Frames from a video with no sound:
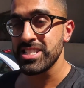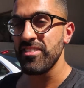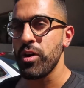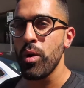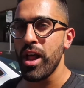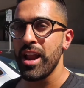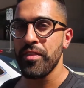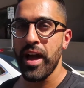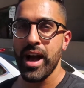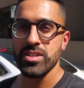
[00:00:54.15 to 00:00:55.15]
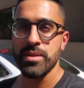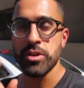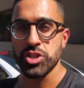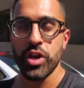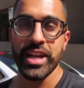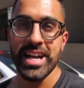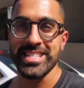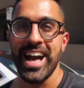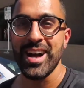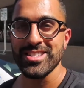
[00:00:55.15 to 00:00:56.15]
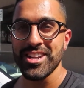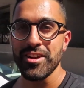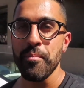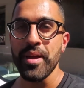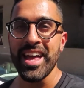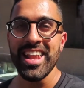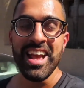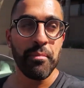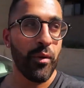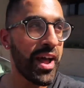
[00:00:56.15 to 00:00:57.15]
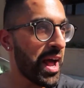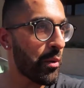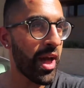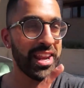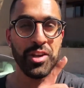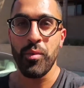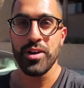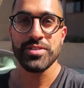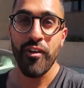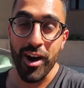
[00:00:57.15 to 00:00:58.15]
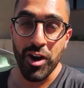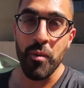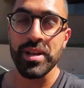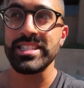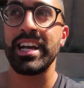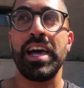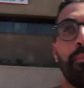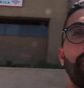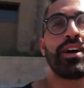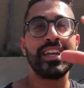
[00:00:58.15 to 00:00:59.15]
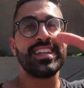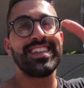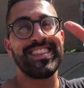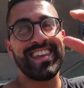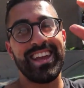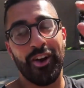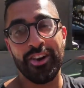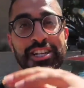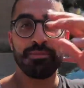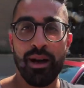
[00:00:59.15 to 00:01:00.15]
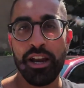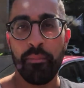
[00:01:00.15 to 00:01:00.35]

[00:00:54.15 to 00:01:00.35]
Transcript: of stuff going on at the house. I'm gonna show you guys the house here in a bit. But right now we're heading to Wells Fargo because I gotta put in the earnest money